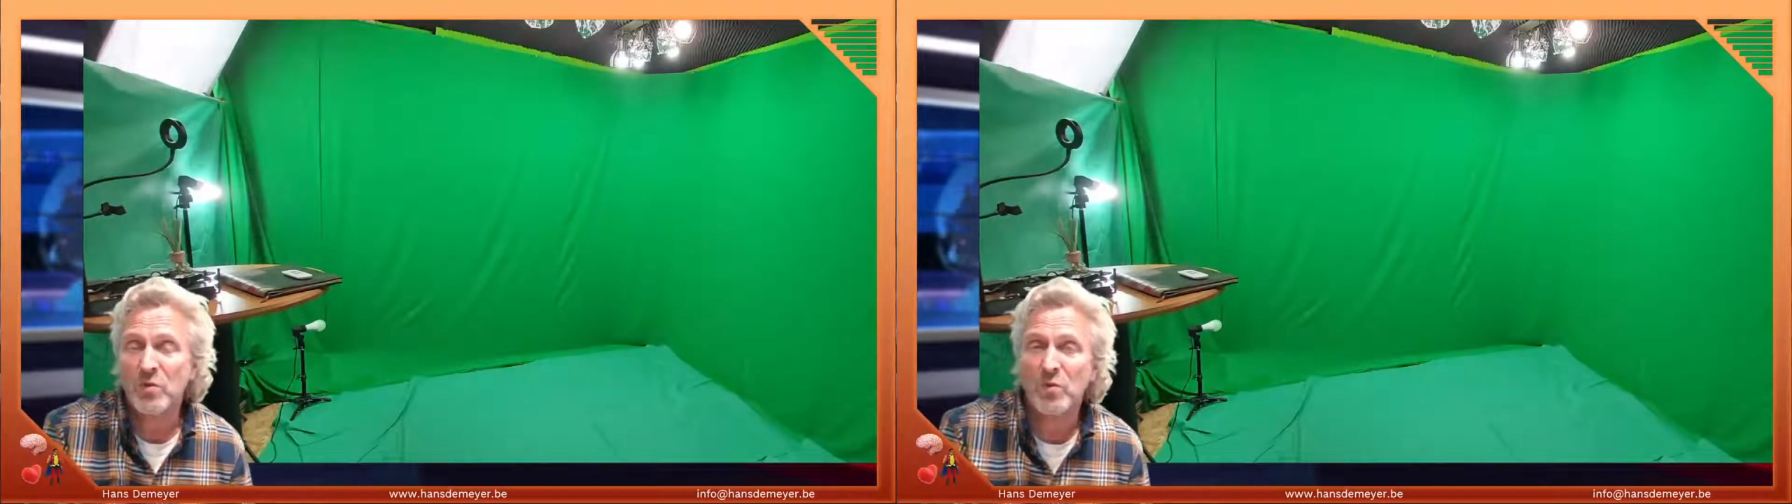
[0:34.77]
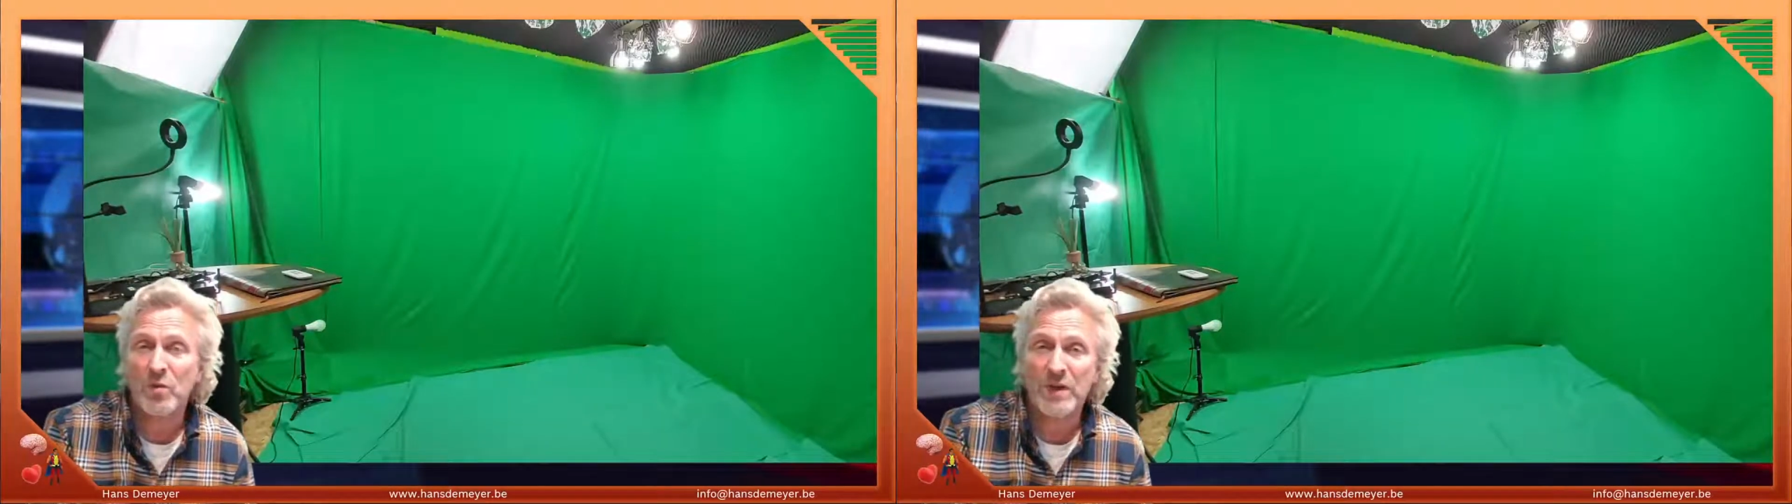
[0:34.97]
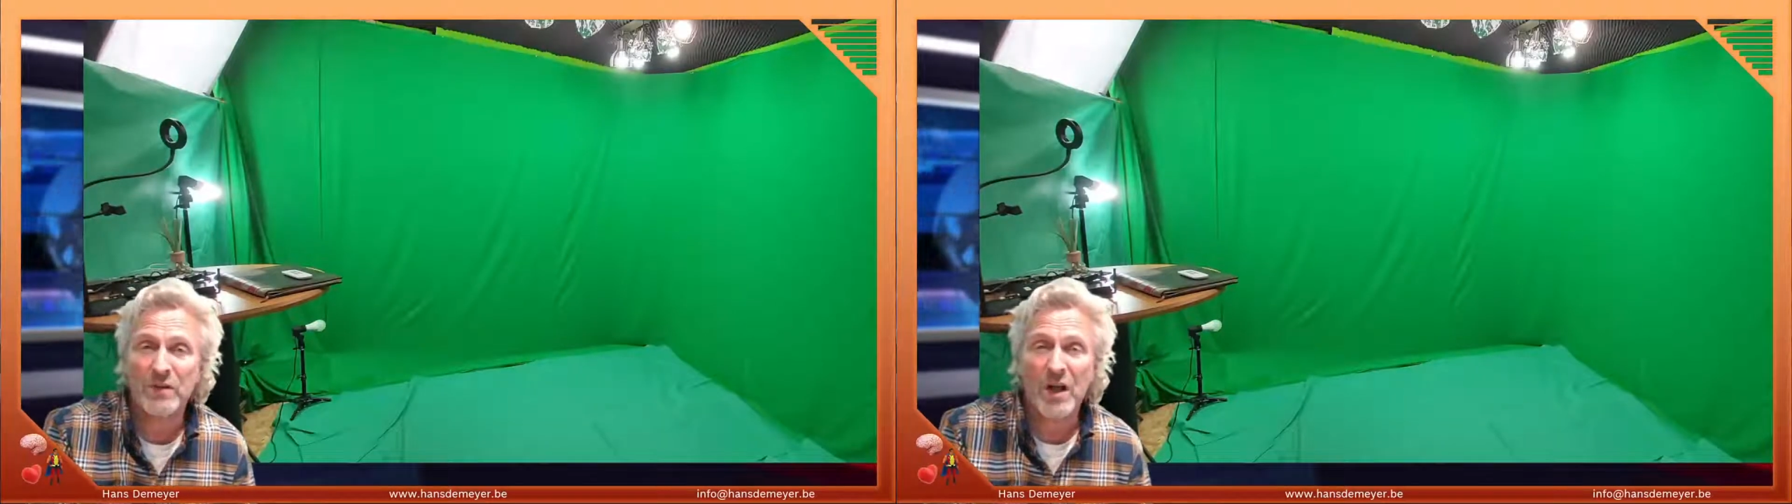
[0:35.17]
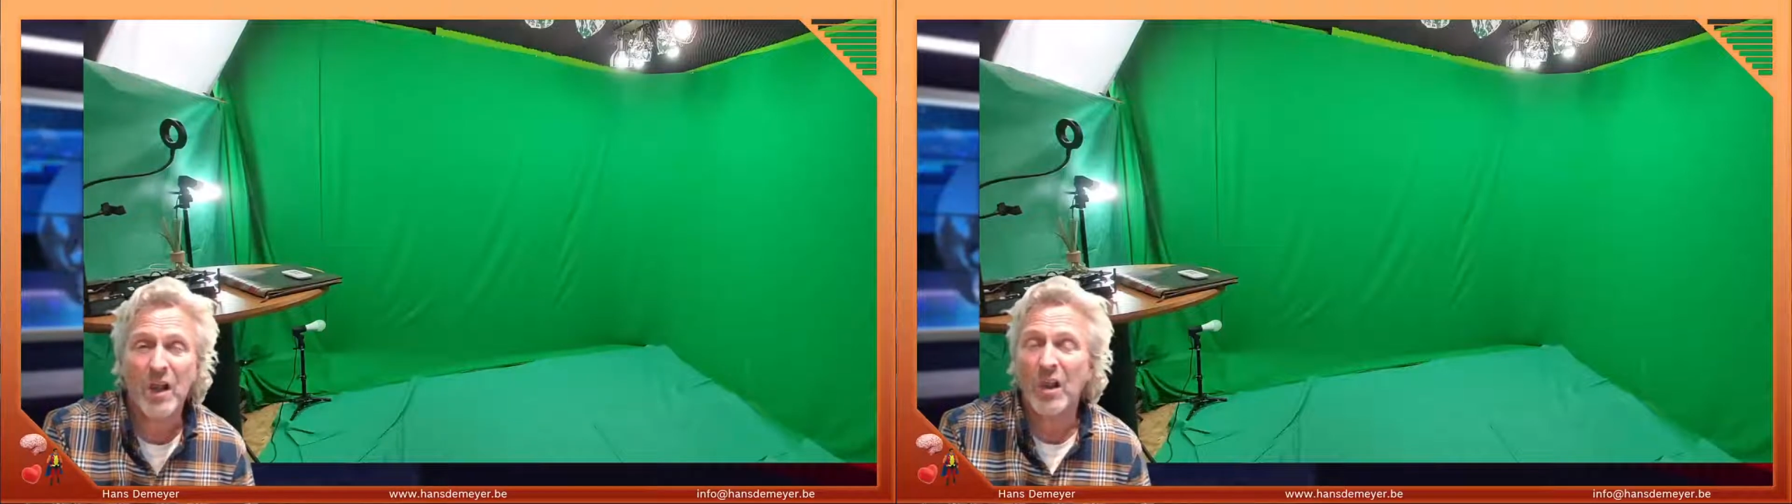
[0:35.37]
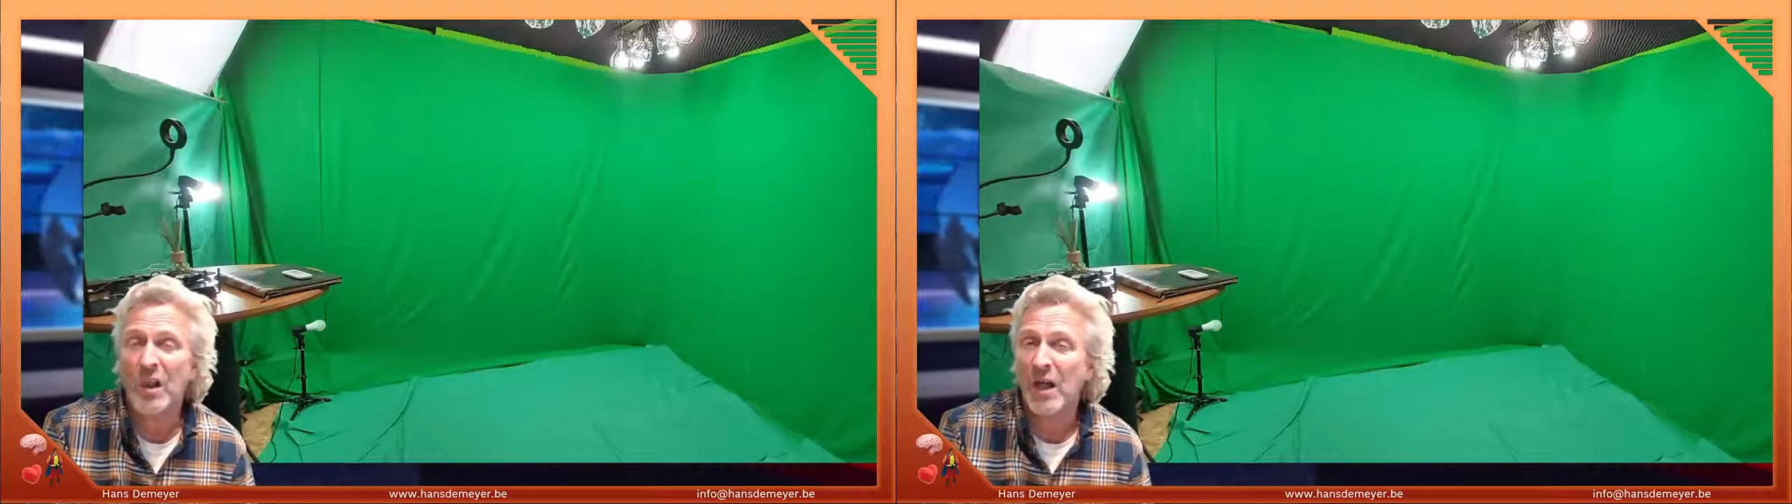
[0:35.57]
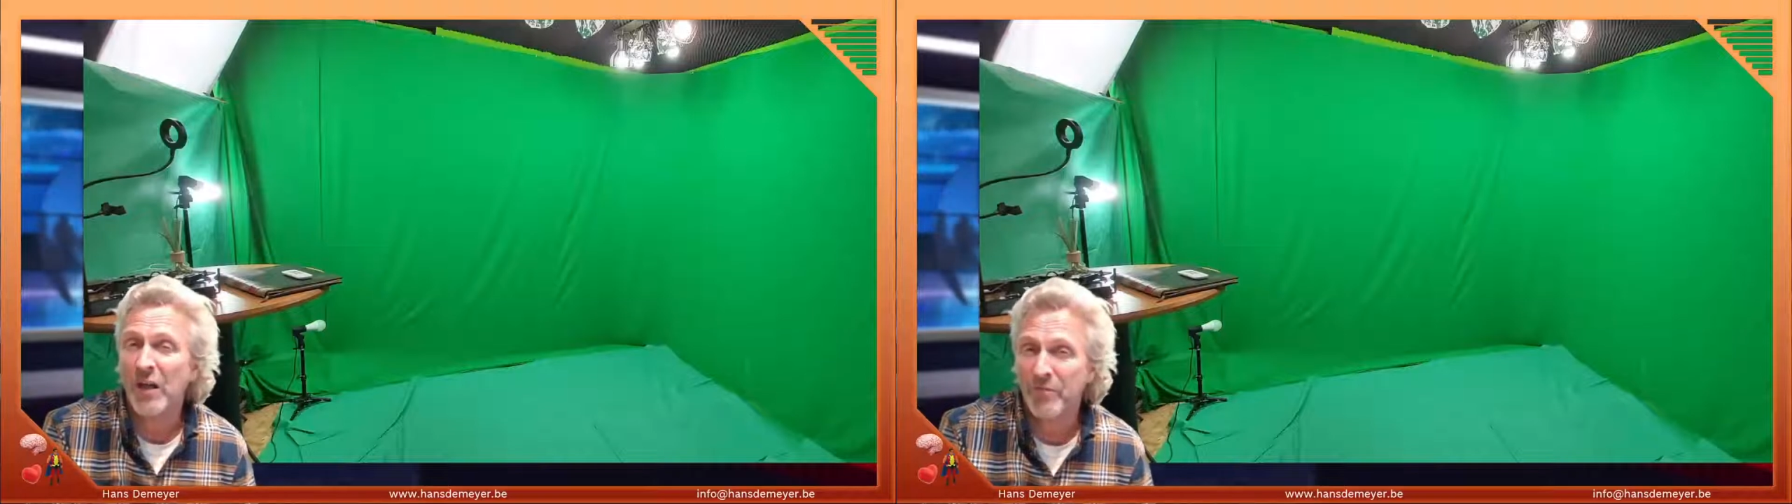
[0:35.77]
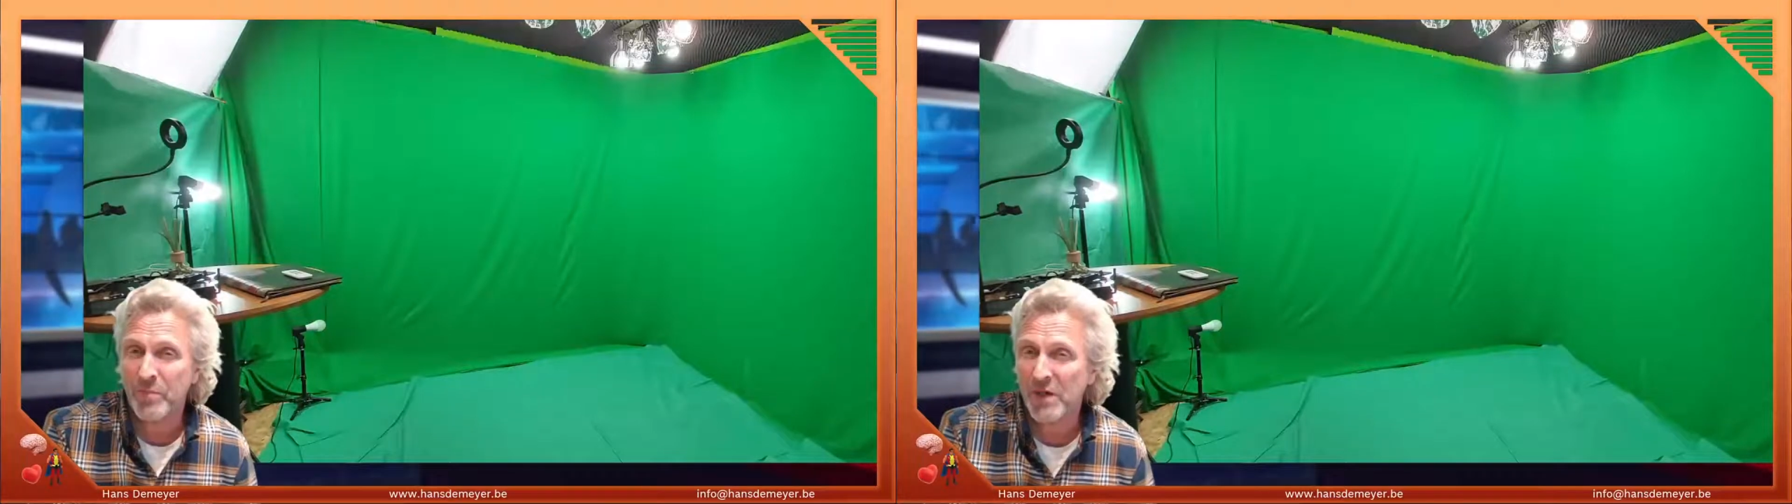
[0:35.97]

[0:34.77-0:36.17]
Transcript: with a lot of